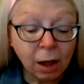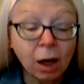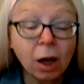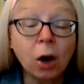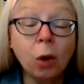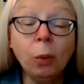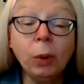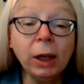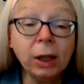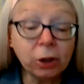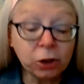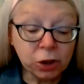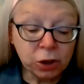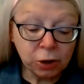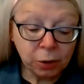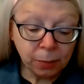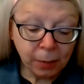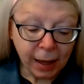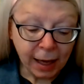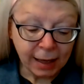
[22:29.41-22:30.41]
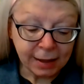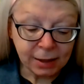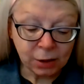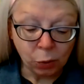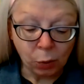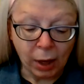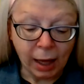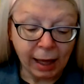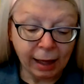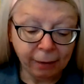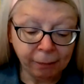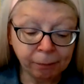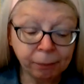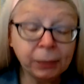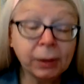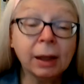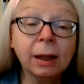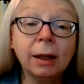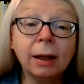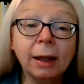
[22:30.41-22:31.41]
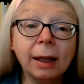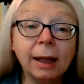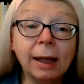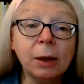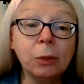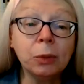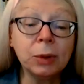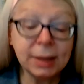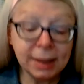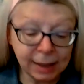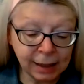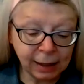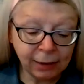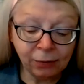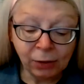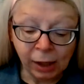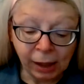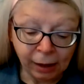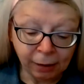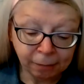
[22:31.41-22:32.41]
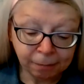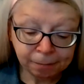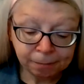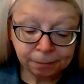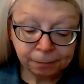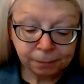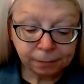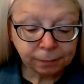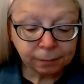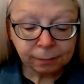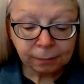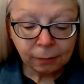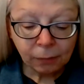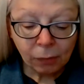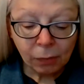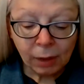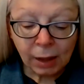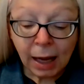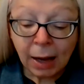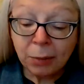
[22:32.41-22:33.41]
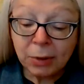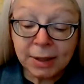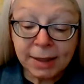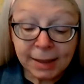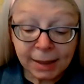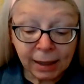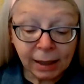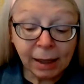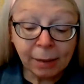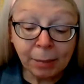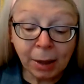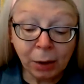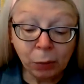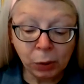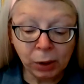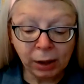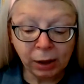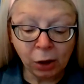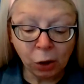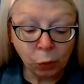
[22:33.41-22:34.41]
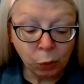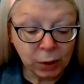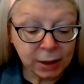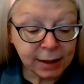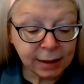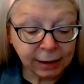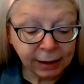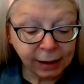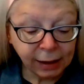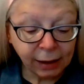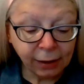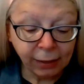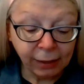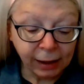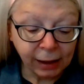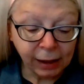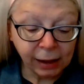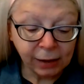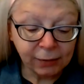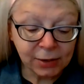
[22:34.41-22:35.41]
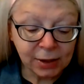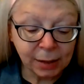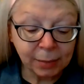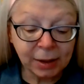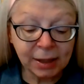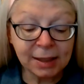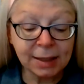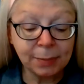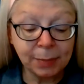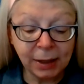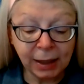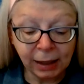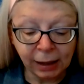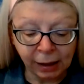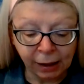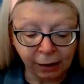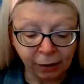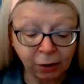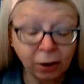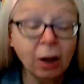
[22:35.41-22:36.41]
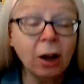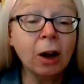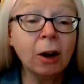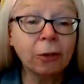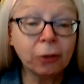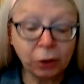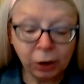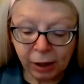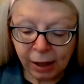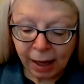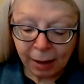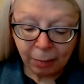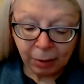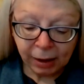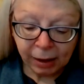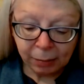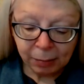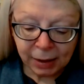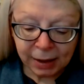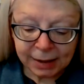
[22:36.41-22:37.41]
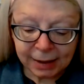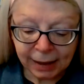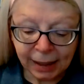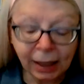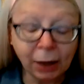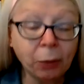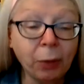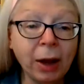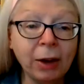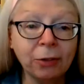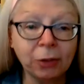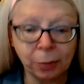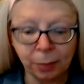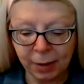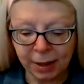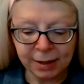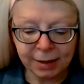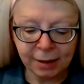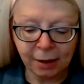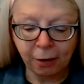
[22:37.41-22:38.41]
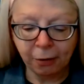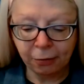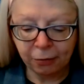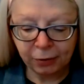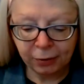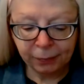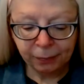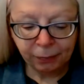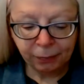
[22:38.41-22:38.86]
A week or two passed away. It was evening. I was sitting at my window, whistling and thinking of some expedient for enabling me to get away from myself.